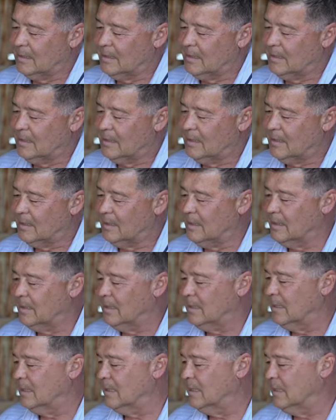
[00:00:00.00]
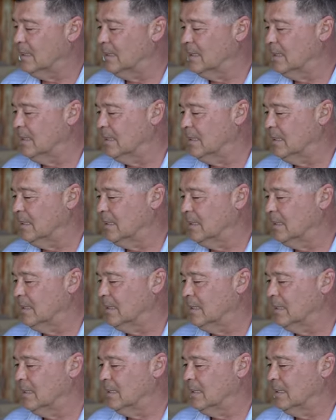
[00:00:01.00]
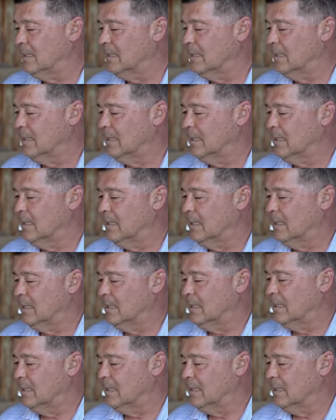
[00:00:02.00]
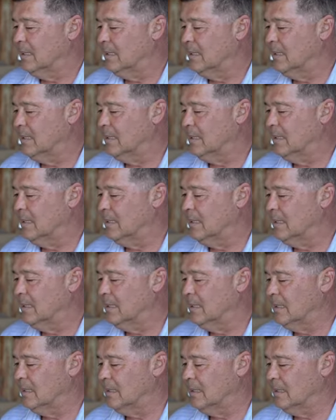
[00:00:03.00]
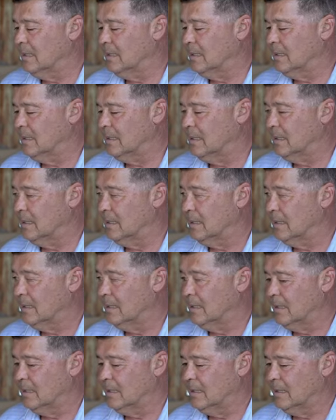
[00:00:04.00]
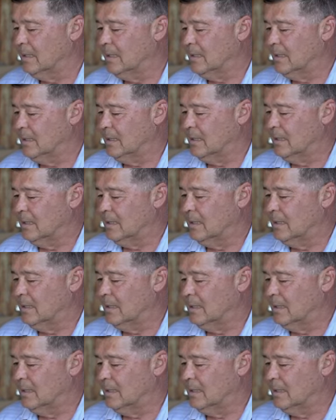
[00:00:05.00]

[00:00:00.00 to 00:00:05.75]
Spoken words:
No words are spoken by the person on screen.